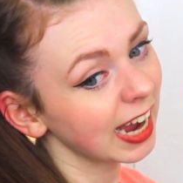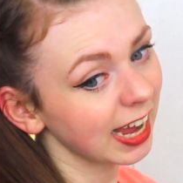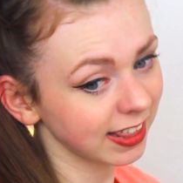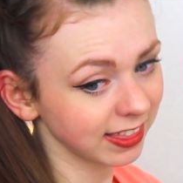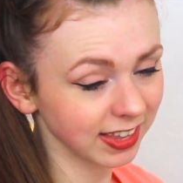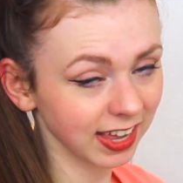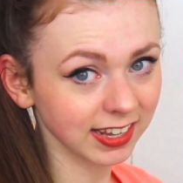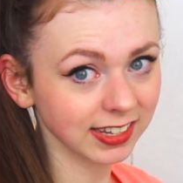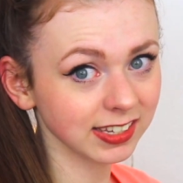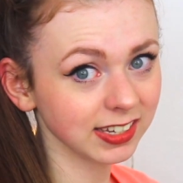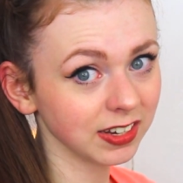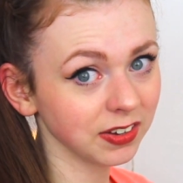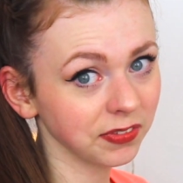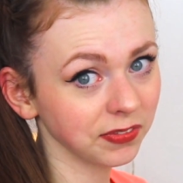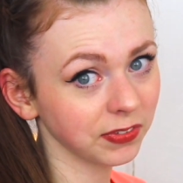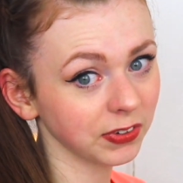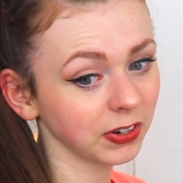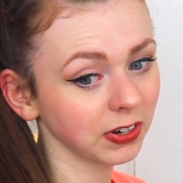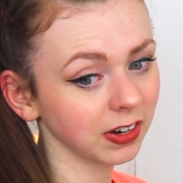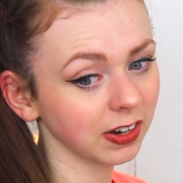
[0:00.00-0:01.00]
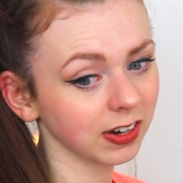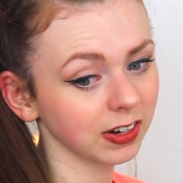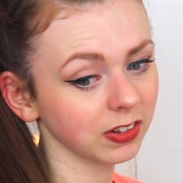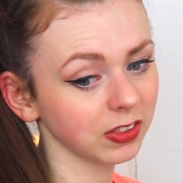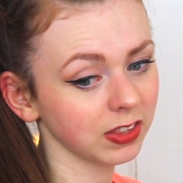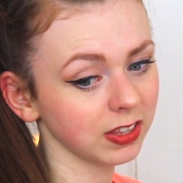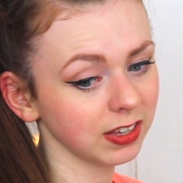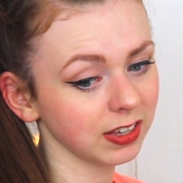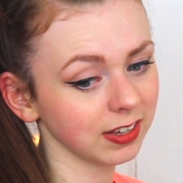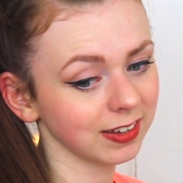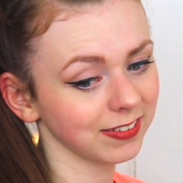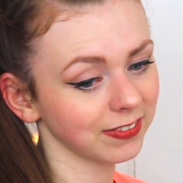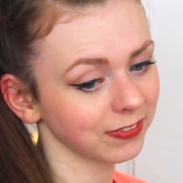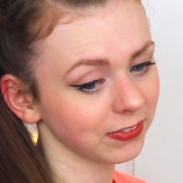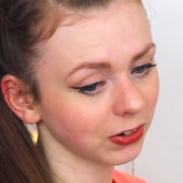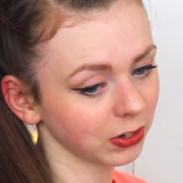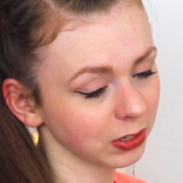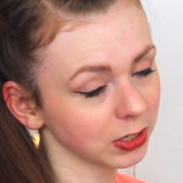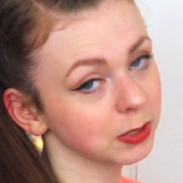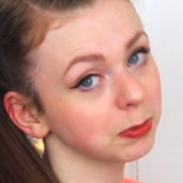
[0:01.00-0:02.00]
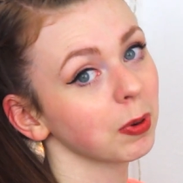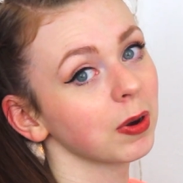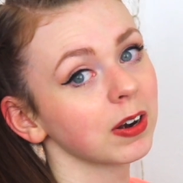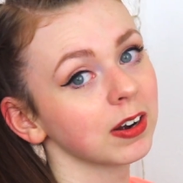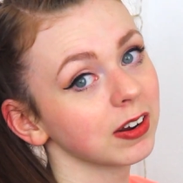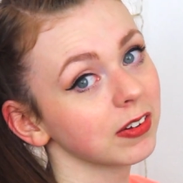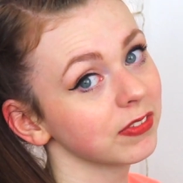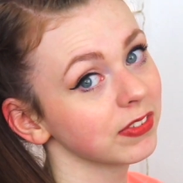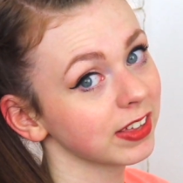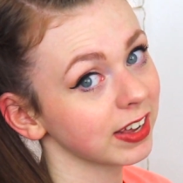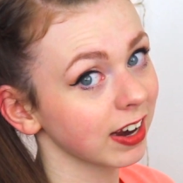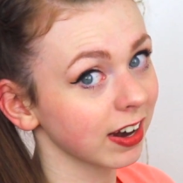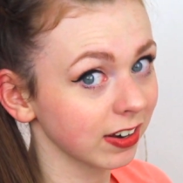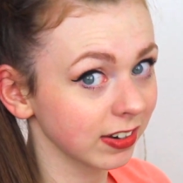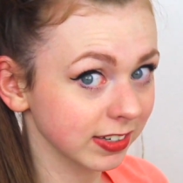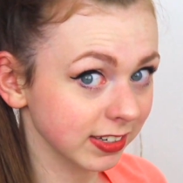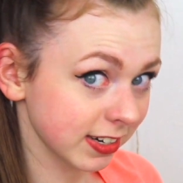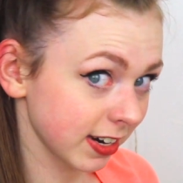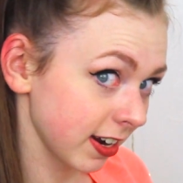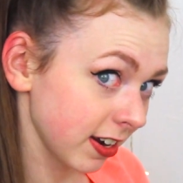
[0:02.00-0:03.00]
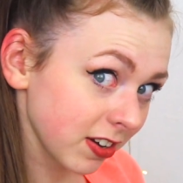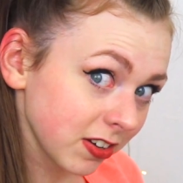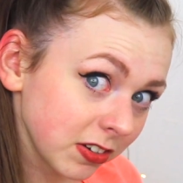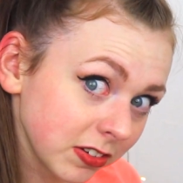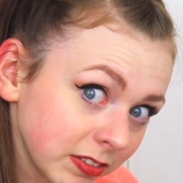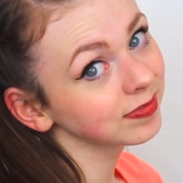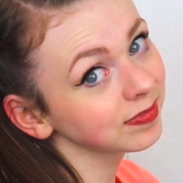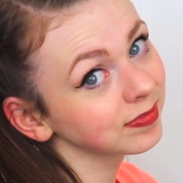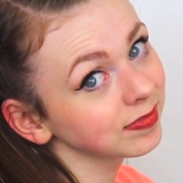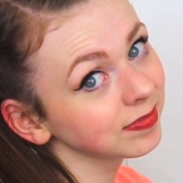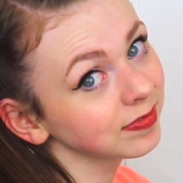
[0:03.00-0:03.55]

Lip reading: And that's it for the first part of the hairstyle.